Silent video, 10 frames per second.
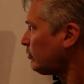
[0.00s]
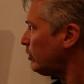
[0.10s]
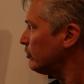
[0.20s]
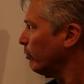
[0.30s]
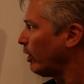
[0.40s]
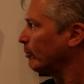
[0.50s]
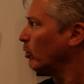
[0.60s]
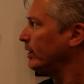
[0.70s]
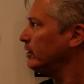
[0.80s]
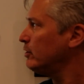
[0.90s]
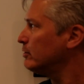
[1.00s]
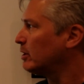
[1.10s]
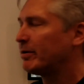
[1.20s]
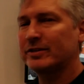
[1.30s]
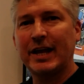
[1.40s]
So what I'm going to do is I'm
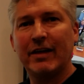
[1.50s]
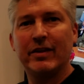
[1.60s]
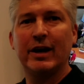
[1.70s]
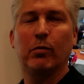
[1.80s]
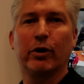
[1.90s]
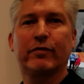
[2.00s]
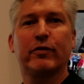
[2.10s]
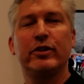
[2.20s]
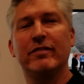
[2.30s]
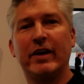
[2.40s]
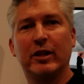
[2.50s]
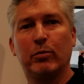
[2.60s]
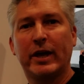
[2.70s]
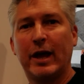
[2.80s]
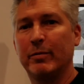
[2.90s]
going to scan the network for the available
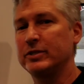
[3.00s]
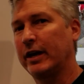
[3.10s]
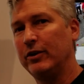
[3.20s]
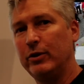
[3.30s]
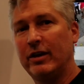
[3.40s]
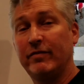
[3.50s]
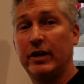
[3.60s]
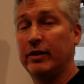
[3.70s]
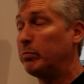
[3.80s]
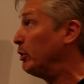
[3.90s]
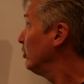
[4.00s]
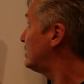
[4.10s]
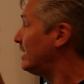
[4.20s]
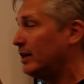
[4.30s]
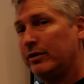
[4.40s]
cameras. I can do that via the
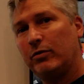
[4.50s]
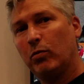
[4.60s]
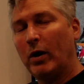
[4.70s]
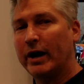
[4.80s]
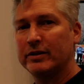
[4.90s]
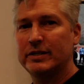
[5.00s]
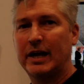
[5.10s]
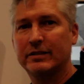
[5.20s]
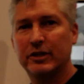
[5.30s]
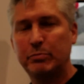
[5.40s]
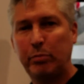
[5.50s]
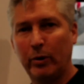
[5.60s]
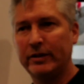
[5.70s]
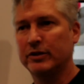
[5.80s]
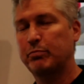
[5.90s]
built-in wireless access
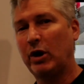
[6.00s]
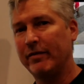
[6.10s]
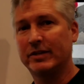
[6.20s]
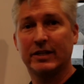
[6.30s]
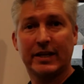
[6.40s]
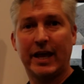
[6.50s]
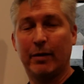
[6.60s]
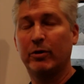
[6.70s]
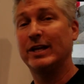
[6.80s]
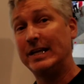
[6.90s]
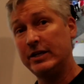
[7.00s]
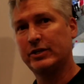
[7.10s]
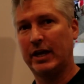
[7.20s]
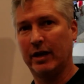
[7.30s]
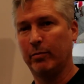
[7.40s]
point that's private to the camera, each
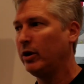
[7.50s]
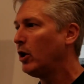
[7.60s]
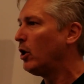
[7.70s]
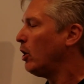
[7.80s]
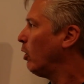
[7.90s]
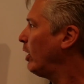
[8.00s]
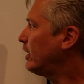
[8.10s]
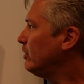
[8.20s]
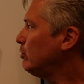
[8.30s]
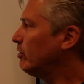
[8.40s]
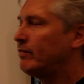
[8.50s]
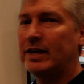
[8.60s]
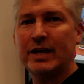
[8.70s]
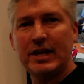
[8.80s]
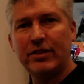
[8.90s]
camera, or I can do it
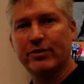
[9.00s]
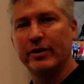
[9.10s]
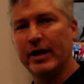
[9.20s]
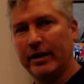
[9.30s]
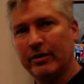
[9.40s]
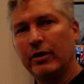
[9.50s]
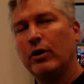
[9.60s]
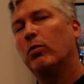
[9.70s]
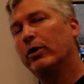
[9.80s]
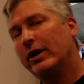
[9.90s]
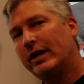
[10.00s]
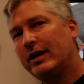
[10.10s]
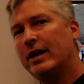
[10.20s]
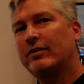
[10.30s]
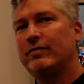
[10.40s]
via Ethernet. We're going to
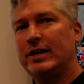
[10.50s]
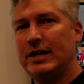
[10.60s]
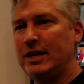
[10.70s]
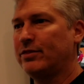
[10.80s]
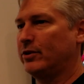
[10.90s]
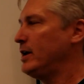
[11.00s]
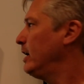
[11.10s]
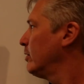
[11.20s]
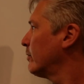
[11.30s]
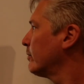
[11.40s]
connect via Ethernet.